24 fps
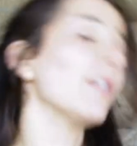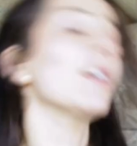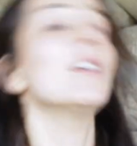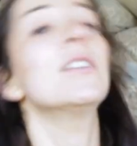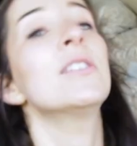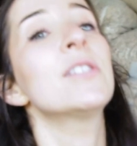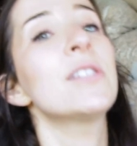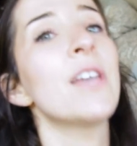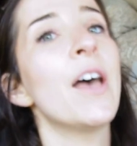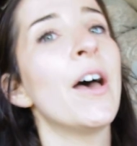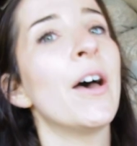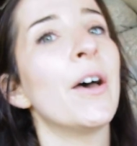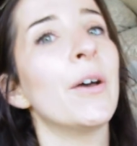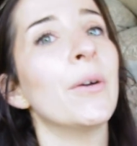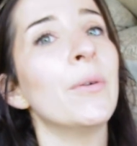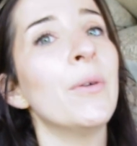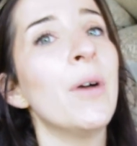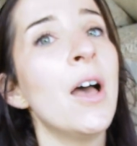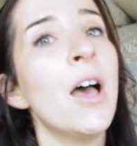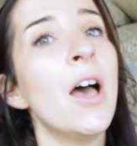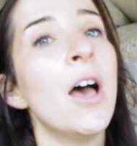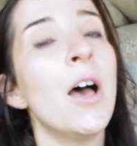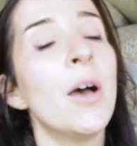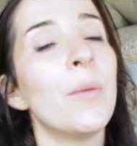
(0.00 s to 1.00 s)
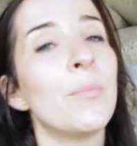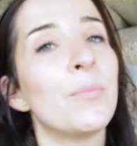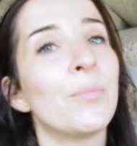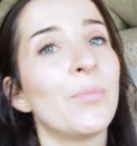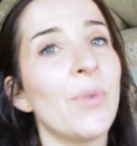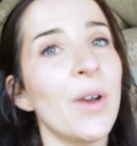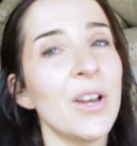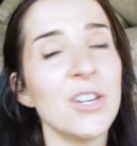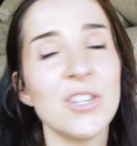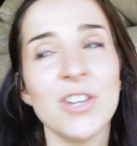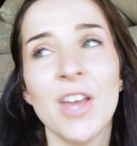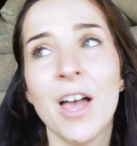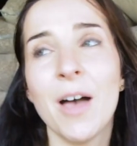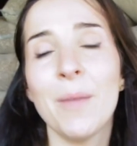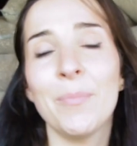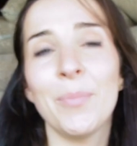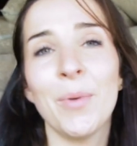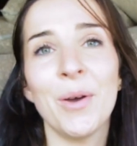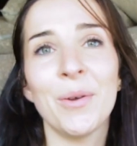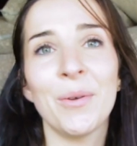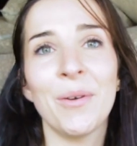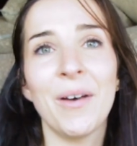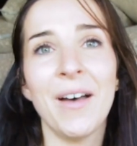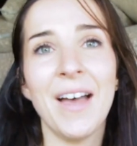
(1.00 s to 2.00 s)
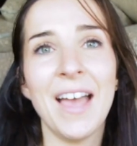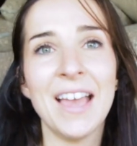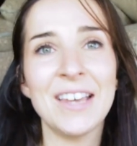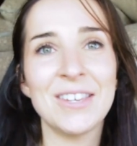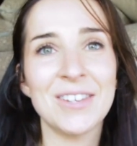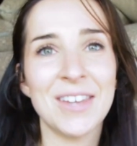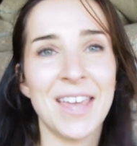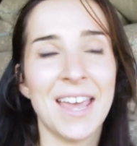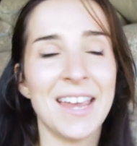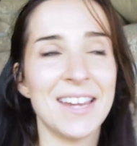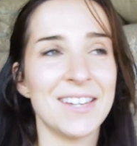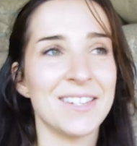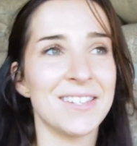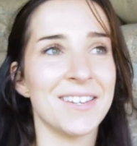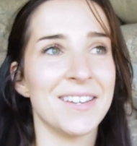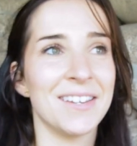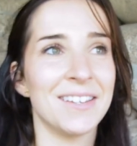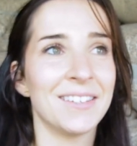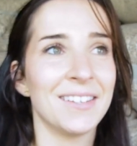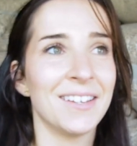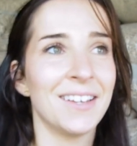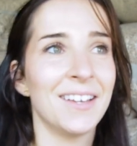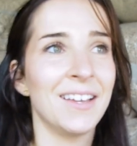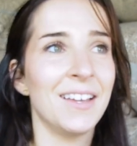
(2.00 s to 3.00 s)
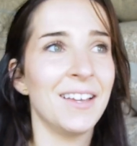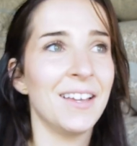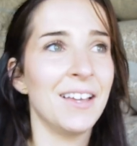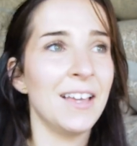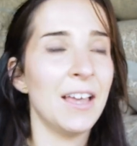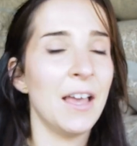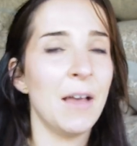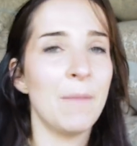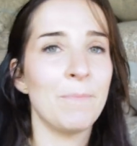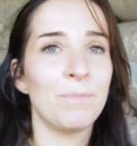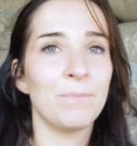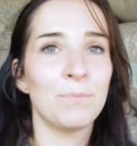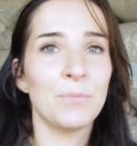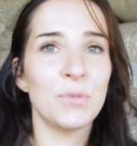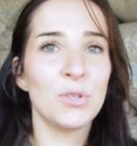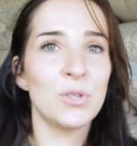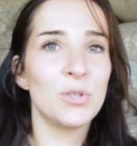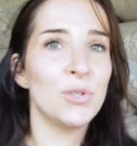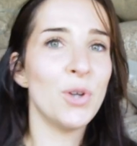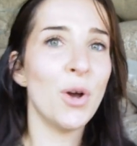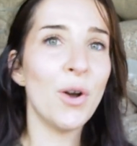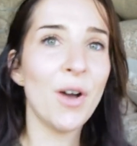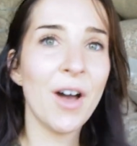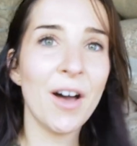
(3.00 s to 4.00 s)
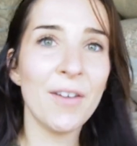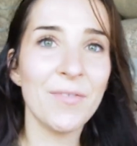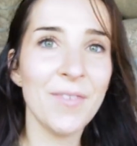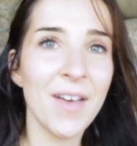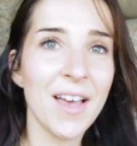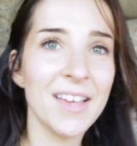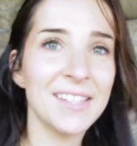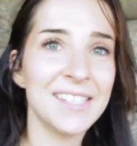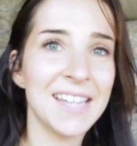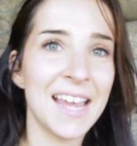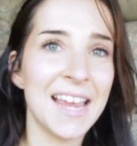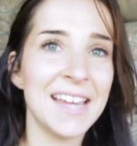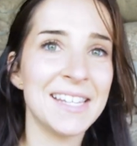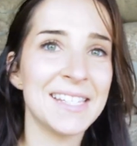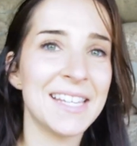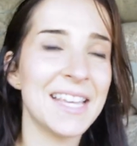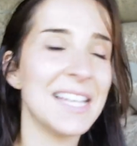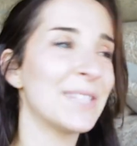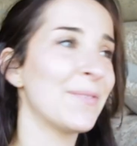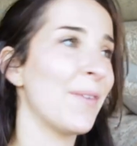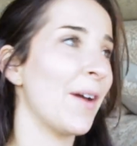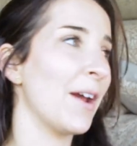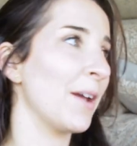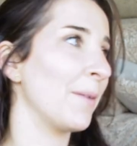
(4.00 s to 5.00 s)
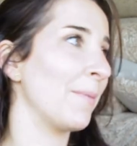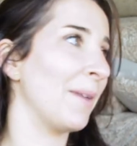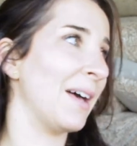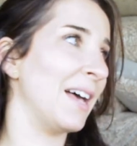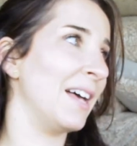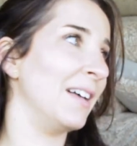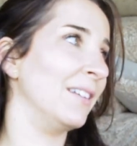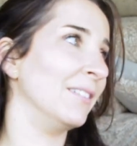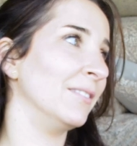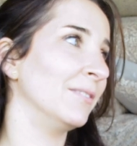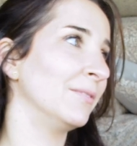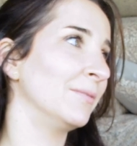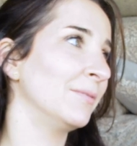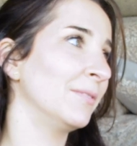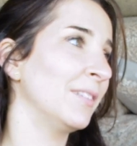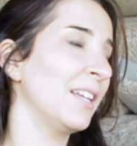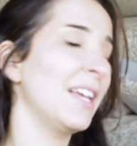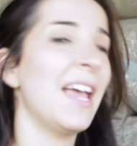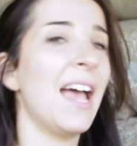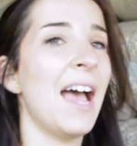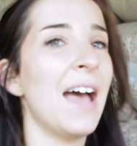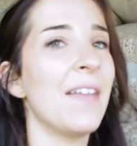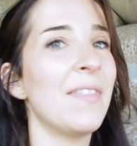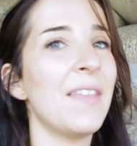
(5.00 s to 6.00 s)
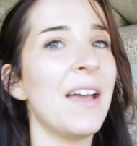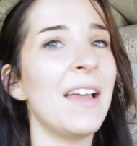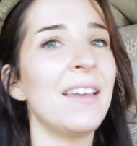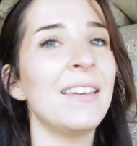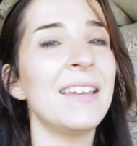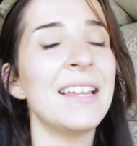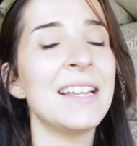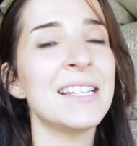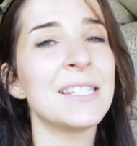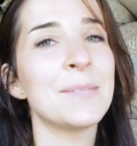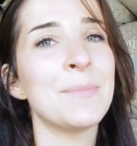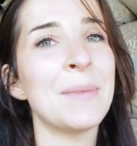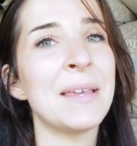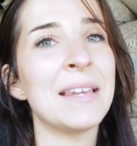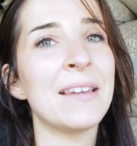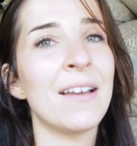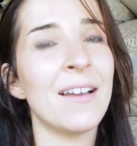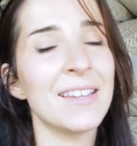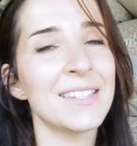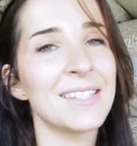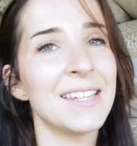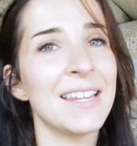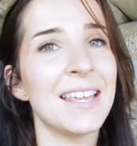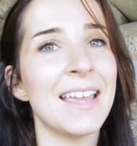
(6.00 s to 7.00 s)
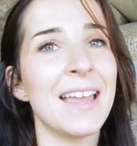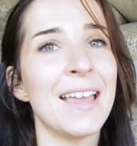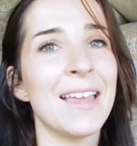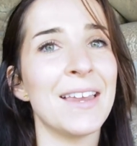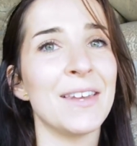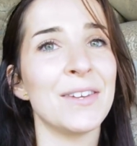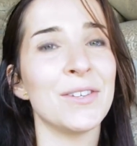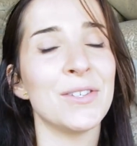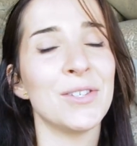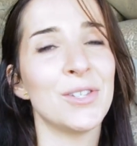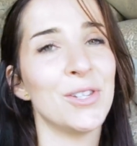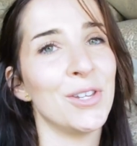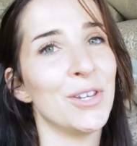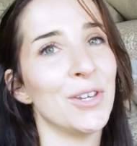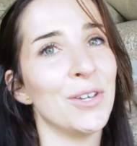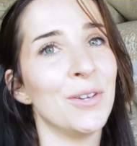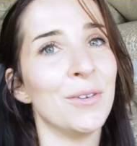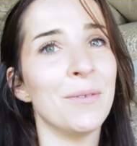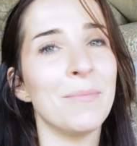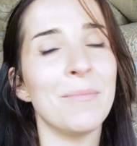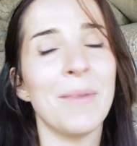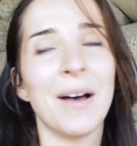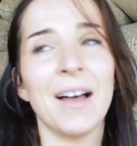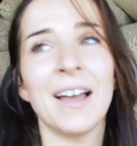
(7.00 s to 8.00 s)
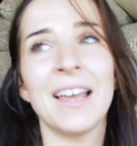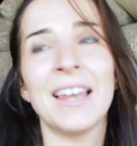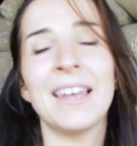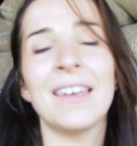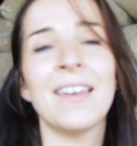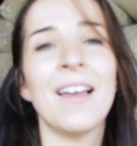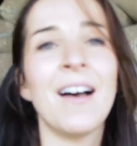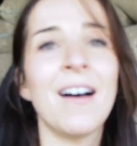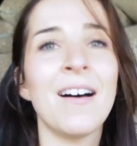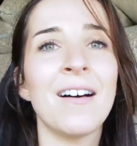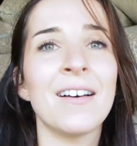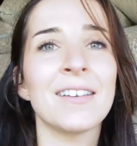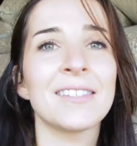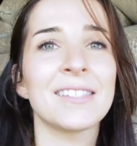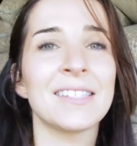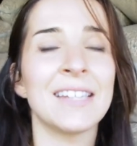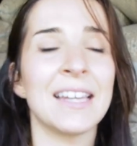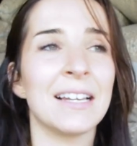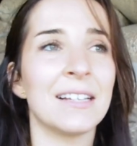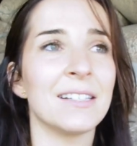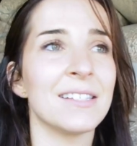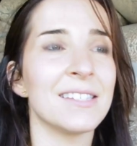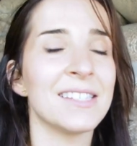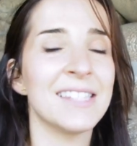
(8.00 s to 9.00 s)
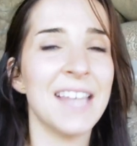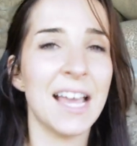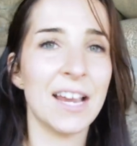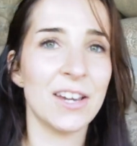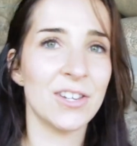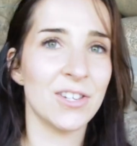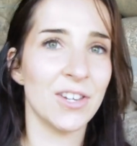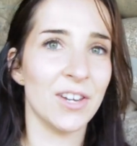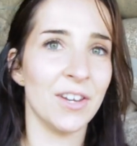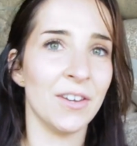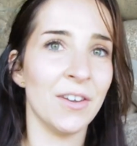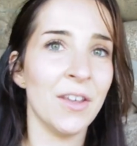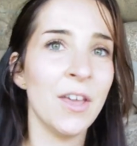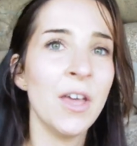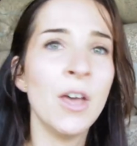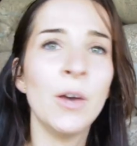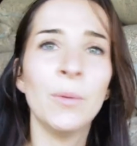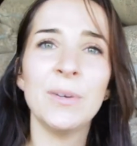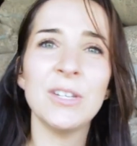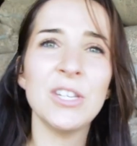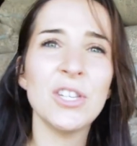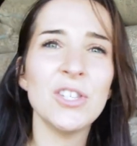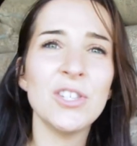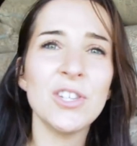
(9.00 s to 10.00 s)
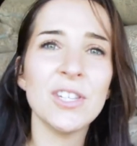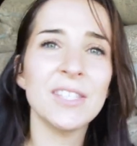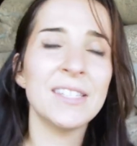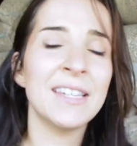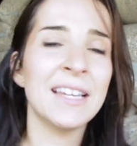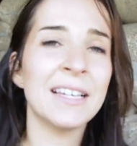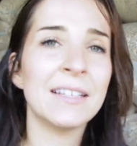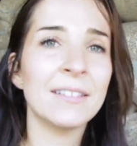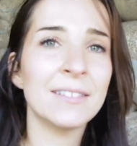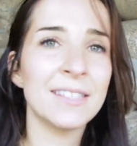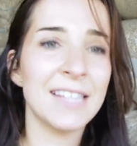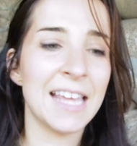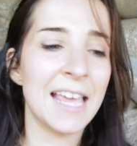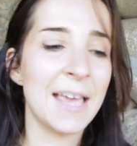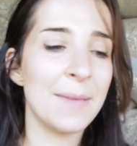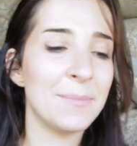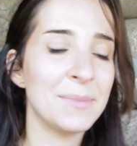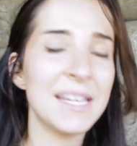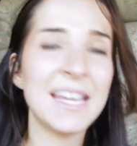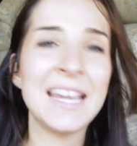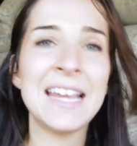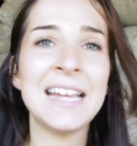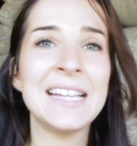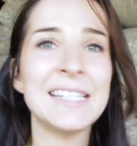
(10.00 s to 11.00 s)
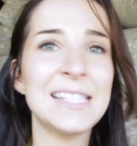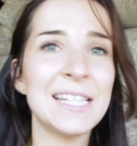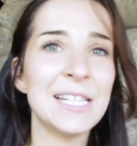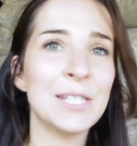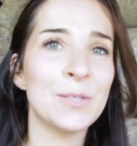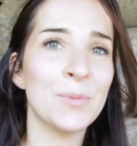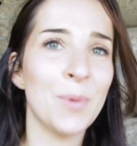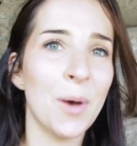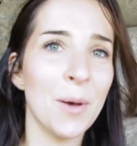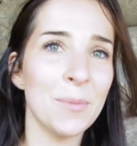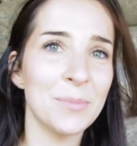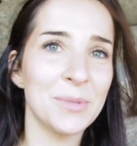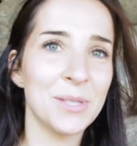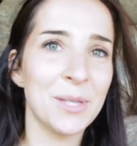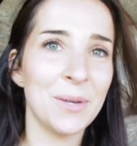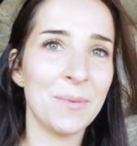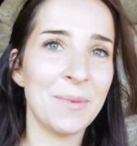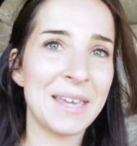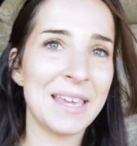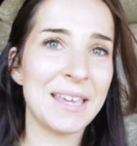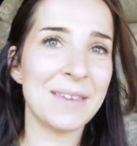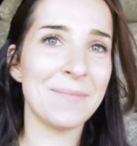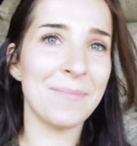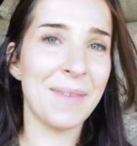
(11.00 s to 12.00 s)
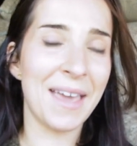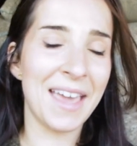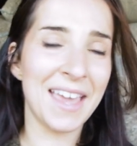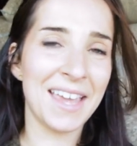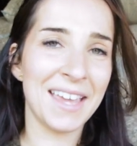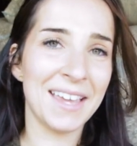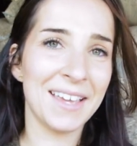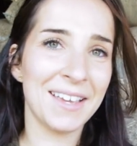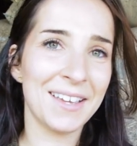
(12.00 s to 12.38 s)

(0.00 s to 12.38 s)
So, brush up on our education, stock our first aid kits very well, and that leads me nicely into my last little section which is just little tips easy swaps that we can make